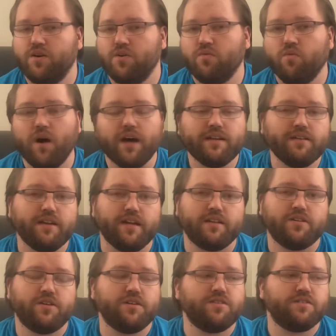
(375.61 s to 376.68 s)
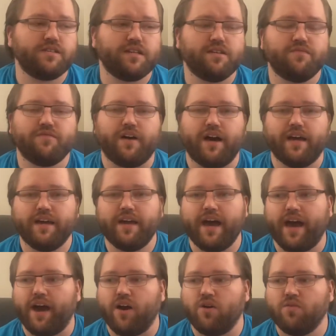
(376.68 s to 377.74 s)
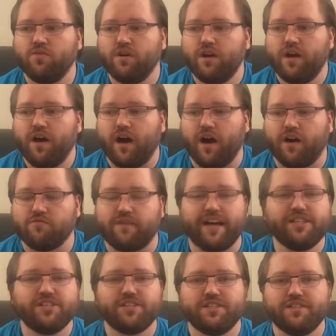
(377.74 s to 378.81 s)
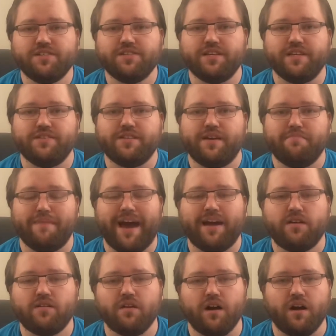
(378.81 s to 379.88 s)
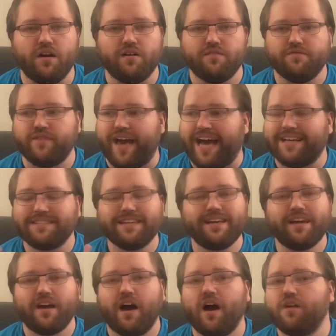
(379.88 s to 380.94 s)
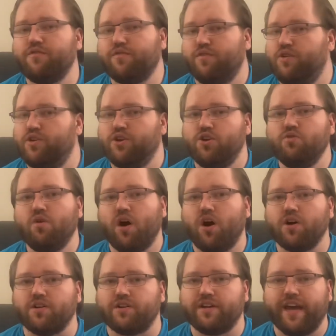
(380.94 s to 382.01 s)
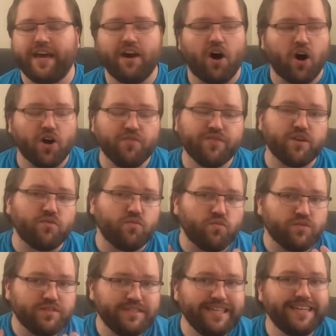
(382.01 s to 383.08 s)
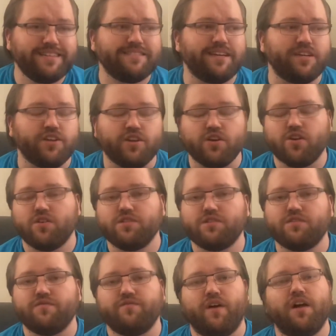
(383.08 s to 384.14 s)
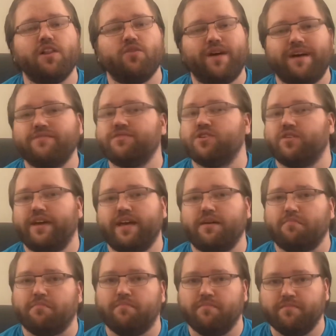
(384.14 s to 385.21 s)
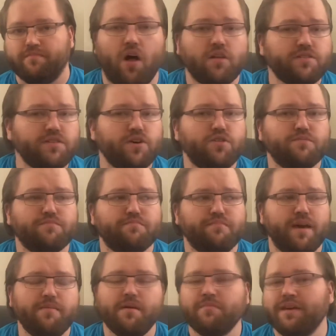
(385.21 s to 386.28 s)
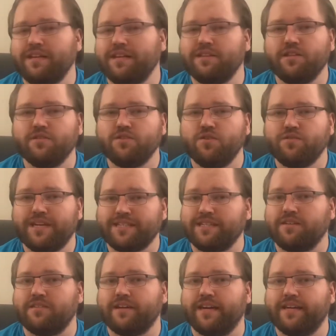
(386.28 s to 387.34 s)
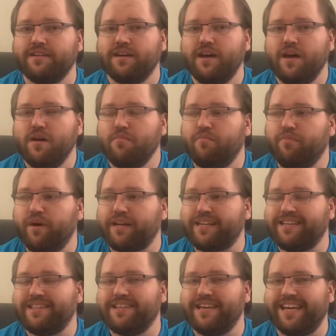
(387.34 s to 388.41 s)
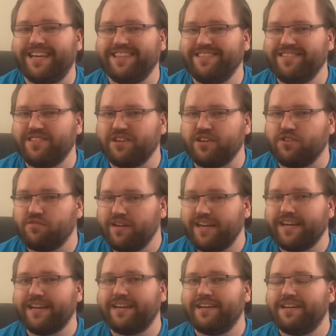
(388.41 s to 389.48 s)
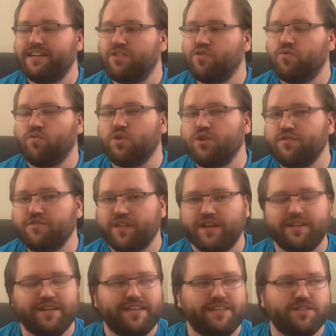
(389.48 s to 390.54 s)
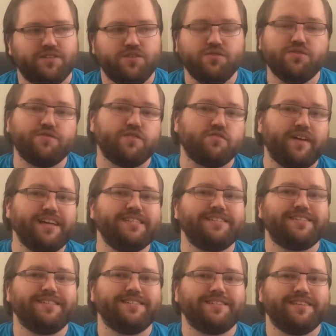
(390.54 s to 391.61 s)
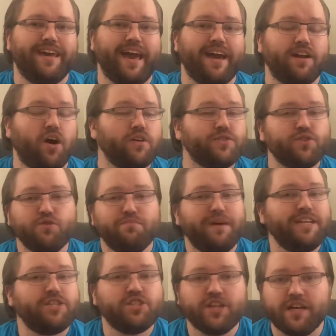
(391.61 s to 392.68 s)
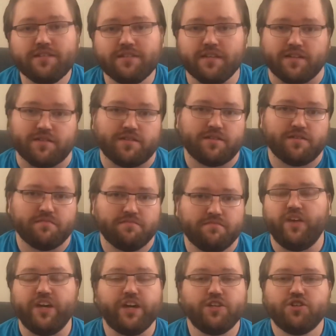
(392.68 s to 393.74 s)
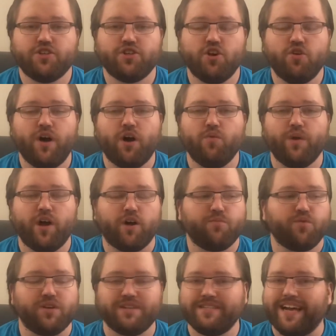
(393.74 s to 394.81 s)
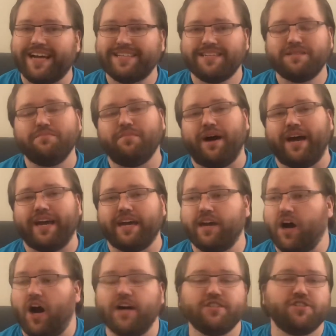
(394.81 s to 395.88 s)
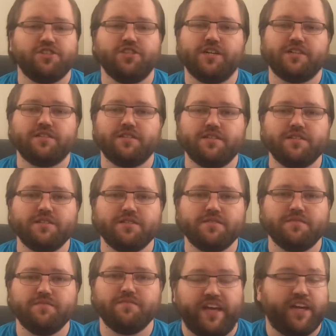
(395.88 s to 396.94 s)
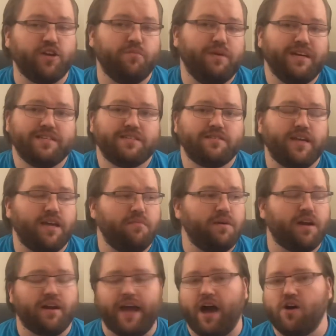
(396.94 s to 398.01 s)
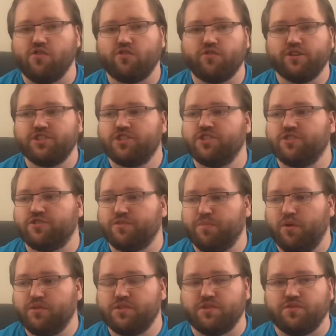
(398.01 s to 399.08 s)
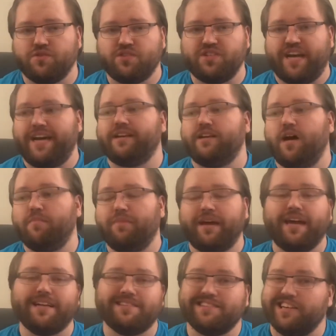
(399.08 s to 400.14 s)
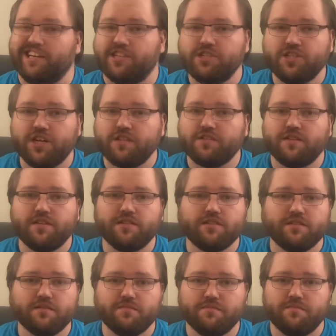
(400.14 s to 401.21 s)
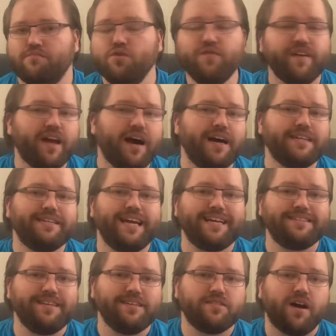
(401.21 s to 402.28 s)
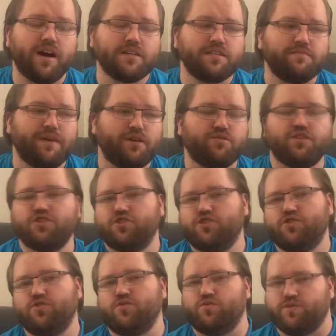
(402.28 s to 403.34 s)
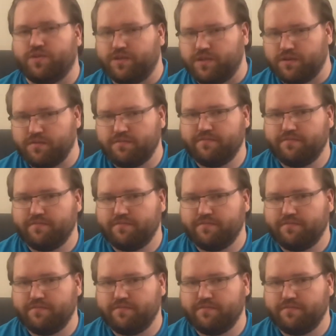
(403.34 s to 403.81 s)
One, it could signify how uh, righteousness is a matter of asking God for a new heart, a heart that seeks and yearns to follow after Him. Also, maybe I'm getting a little too technical again, but in the Greek, the word that is used for righteousness can also mean justice. It could show how we are protected by God's justice. It could be a statement on how Christians are supposed to stand up against injustice. Moving on, next he talks about the shoes.